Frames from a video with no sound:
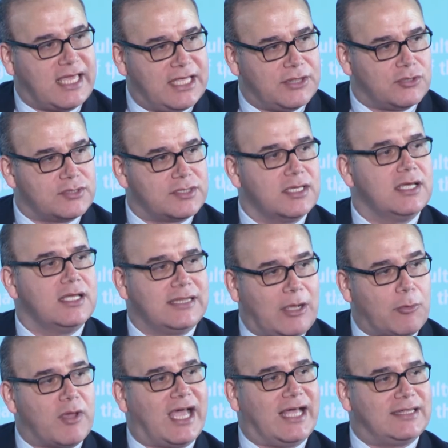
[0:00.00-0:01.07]
indicators
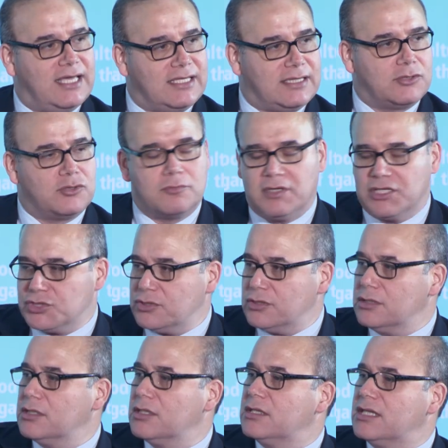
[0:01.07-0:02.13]
that we had data to
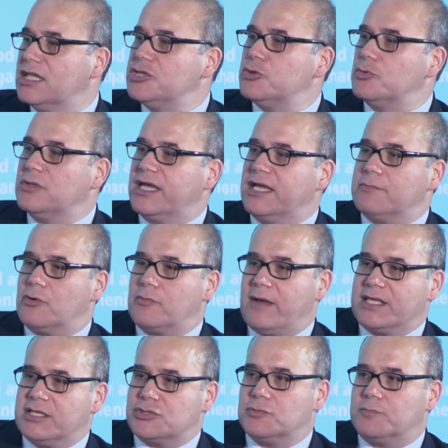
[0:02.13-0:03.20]
measure, then you will get more
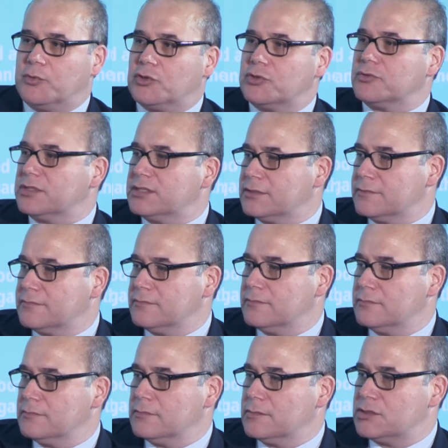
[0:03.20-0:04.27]
budget support to it.
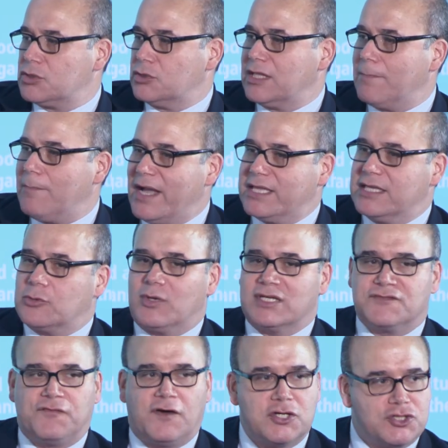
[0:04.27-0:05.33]
So the budget
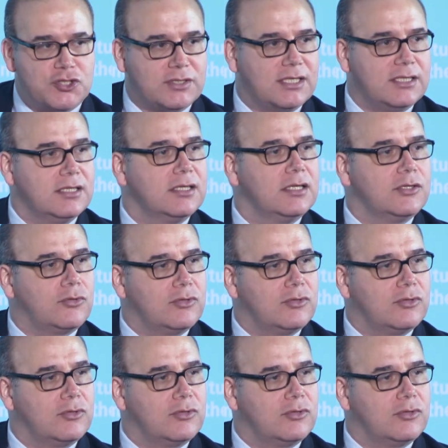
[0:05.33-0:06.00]
was functional